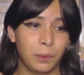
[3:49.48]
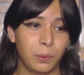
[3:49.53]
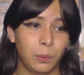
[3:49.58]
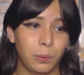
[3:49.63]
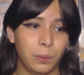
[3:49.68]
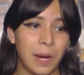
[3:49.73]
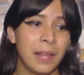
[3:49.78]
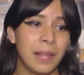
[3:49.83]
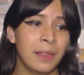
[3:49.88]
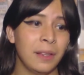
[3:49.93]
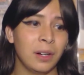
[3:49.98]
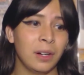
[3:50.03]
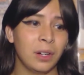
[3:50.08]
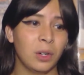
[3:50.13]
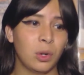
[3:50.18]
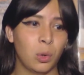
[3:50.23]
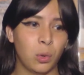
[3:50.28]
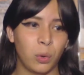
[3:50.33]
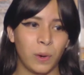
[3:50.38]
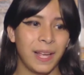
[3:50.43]
rather
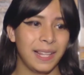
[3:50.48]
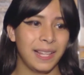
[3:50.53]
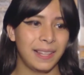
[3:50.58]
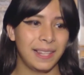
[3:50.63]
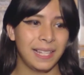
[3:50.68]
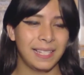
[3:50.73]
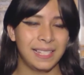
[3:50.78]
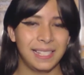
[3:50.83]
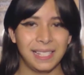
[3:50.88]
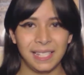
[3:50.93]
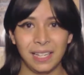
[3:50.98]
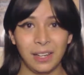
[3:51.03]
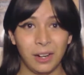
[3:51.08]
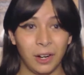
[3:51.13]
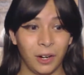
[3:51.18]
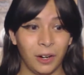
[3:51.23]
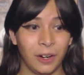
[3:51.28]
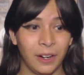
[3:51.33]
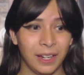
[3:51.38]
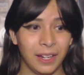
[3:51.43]
quit than see
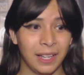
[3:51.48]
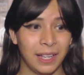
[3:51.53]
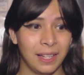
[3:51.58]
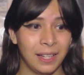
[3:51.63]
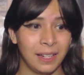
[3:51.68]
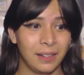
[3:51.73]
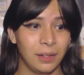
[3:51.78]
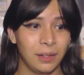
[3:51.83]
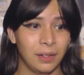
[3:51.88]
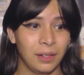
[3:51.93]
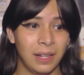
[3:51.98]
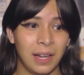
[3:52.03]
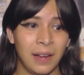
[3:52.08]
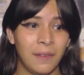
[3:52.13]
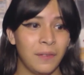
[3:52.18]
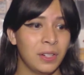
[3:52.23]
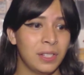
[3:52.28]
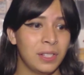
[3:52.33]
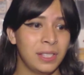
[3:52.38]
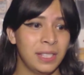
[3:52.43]
her again.
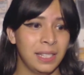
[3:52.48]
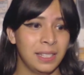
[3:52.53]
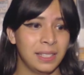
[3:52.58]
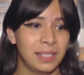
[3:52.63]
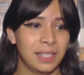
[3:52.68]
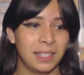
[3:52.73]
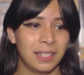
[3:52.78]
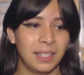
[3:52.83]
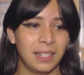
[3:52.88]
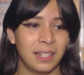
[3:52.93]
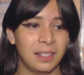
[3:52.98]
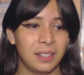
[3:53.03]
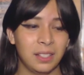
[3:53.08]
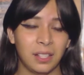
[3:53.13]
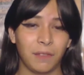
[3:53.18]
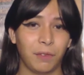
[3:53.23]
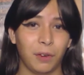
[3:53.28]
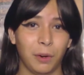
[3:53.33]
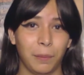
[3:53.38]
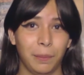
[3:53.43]
Never seen such an
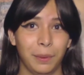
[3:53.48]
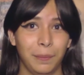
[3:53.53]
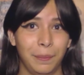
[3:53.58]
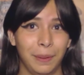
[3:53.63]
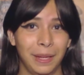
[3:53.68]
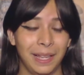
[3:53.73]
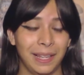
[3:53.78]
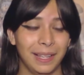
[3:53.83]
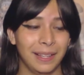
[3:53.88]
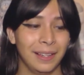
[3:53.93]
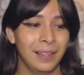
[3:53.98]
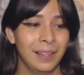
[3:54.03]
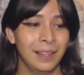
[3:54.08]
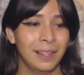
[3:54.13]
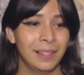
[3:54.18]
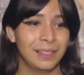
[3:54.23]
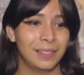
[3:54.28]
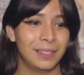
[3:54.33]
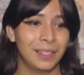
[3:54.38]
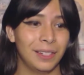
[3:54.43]
insufferable pig.
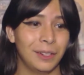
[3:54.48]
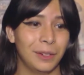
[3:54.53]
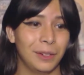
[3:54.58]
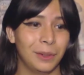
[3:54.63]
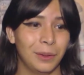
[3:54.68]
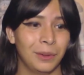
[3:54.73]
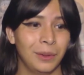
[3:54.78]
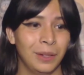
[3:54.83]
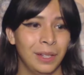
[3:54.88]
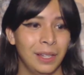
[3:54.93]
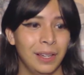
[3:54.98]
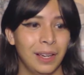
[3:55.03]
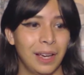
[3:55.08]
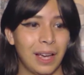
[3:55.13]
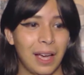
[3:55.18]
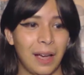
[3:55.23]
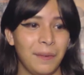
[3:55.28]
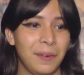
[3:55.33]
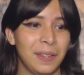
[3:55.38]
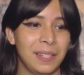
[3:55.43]
So,
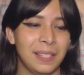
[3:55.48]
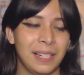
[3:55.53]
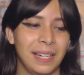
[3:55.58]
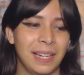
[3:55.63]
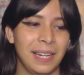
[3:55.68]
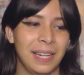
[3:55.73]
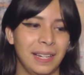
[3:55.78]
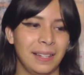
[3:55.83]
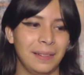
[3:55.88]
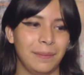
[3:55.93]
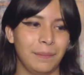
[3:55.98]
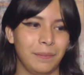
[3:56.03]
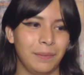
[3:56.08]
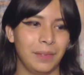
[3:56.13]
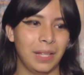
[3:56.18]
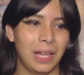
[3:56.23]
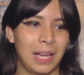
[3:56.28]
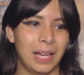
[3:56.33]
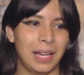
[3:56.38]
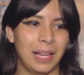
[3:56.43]
obviously,
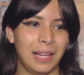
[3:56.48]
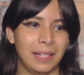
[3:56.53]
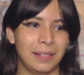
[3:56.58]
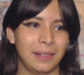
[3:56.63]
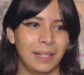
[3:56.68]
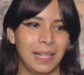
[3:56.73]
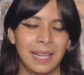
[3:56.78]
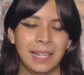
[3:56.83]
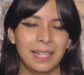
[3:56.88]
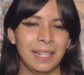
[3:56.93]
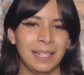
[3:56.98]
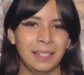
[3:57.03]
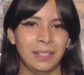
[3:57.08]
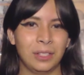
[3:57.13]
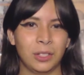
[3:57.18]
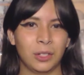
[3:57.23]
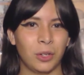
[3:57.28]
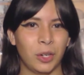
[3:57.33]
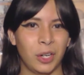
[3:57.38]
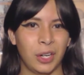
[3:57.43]
he didn't
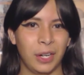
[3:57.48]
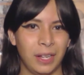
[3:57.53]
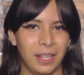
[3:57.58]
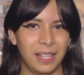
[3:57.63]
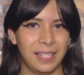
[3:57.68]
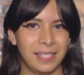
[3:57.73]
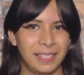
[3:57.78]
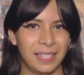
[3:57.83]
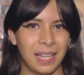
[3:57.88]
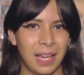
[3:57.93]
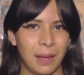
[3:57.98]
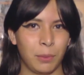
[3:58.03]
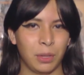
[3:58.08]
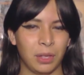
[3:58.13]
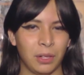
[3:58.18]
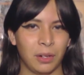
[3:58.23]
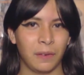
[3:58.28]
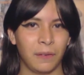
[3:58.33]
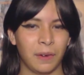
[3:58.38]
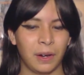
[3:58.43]
enjoy his time
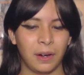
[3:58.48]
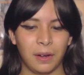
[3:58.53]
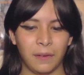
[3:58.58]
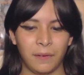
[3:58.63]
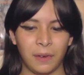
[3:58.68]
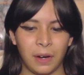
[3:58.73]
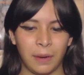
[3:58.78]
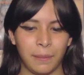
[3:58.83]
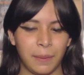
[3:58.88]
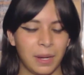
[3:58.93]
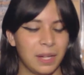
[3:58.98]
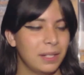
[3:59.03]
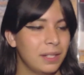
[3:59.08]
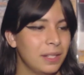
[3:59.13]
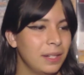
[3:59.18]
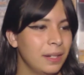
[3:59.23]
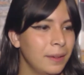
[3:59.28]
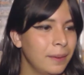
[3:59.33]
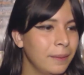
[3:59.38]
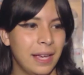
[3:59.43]
with her very
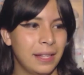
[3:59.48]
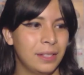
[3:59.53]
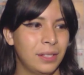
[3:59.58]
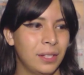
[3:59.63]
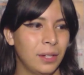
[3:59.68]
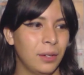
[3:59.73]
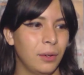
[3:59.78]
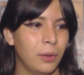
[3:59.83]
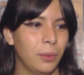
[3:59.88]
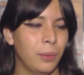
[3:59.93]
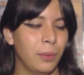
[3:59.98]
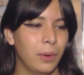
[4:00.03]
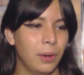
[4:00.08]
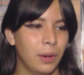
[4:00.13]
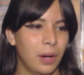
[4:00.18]
much. And so,